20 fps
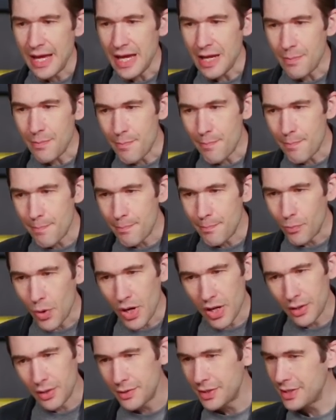It,
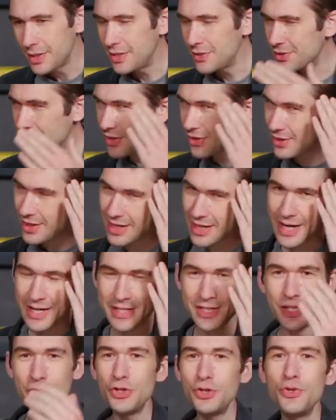well, here's the thing,
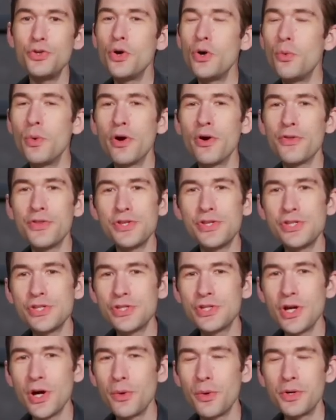guys. You know where this
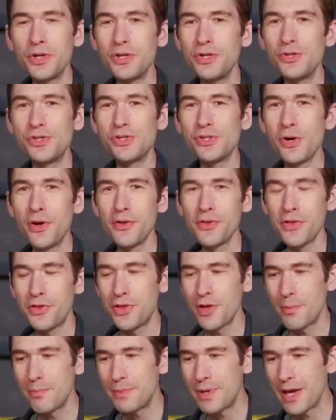is going. You saw the
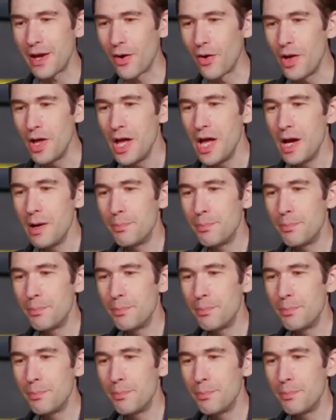thumbnail.